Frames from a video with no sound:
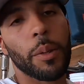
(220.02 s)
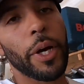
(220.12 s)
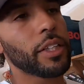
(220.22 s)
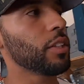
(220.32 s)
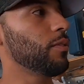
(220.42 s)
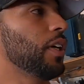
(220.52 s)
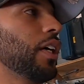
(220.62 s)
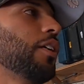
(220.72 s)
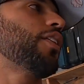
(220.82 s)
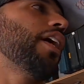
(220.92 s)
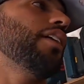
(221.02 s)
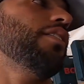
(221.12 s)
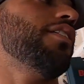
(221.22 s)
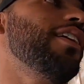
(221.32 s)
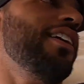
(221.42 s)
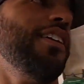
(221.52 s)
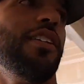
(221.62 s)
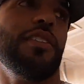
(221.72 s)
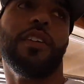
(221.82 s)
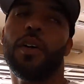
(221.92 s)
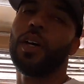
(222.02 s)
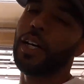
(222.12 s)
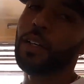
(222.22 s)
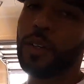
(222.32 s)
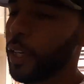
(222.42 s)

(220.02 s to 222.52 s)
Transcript: now back to the vlog. Okay, so I know